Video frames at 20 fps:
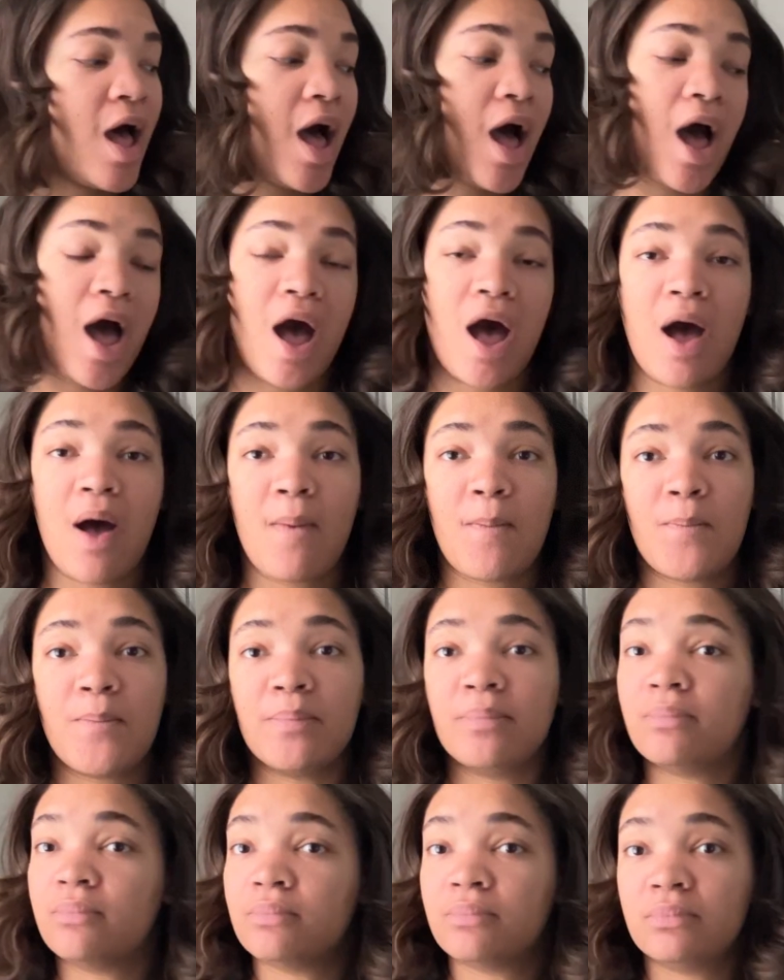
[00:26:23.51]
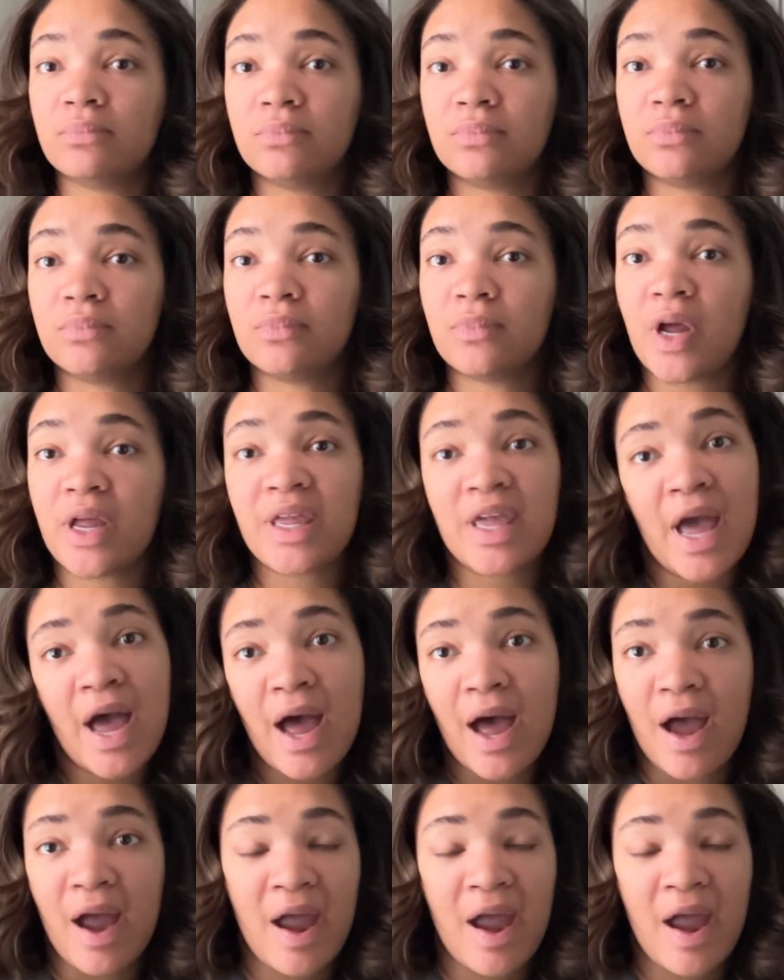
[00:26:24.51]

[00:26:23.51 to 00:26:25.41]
Yeah,